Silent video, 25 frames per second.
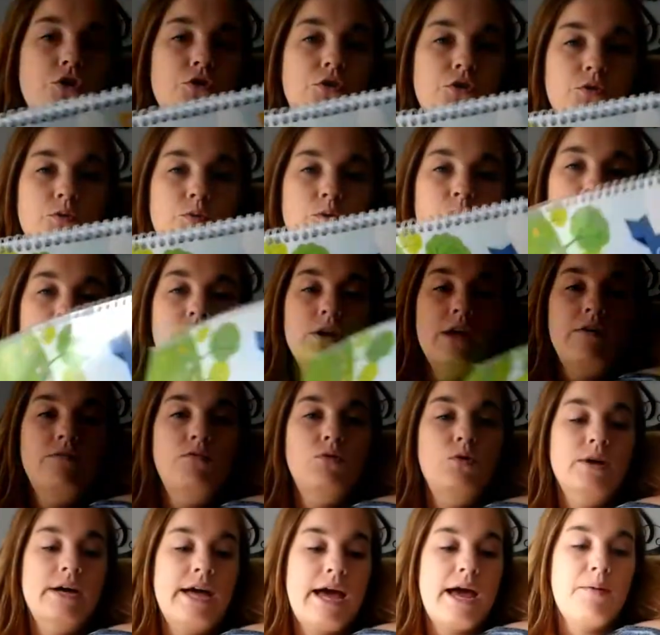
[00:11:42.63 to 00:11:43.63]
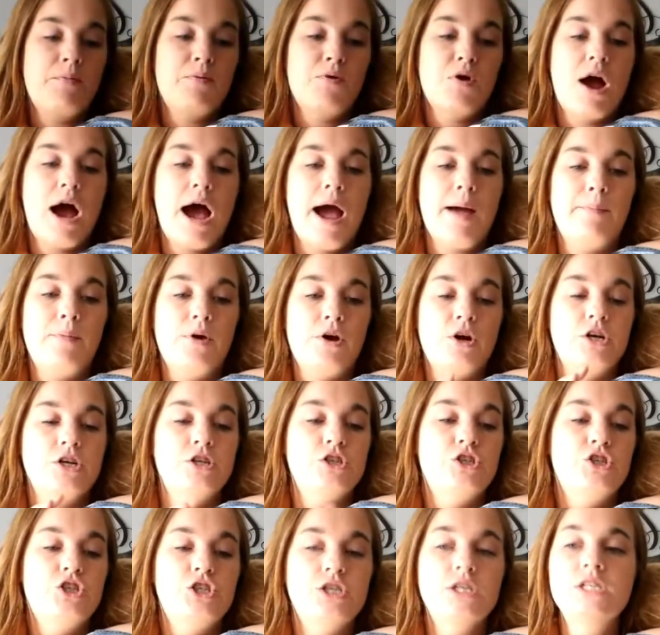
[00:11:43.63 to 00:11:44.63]
through level K primer.
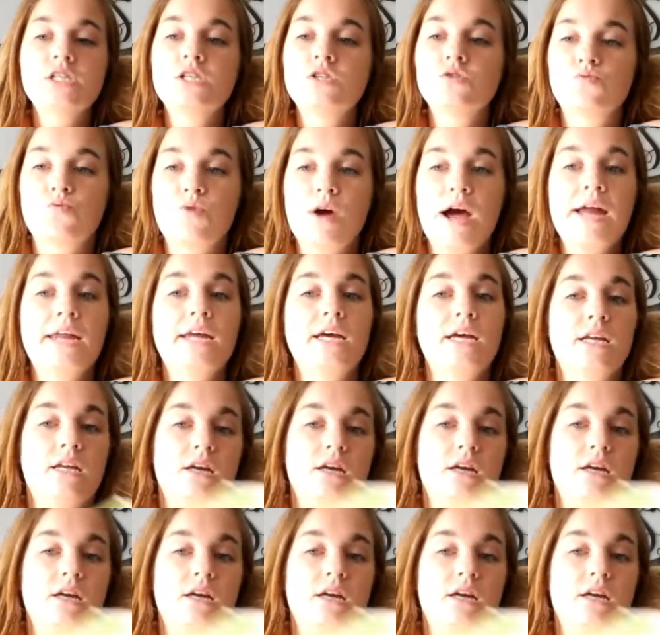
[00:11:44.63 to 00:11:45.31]
She's ready to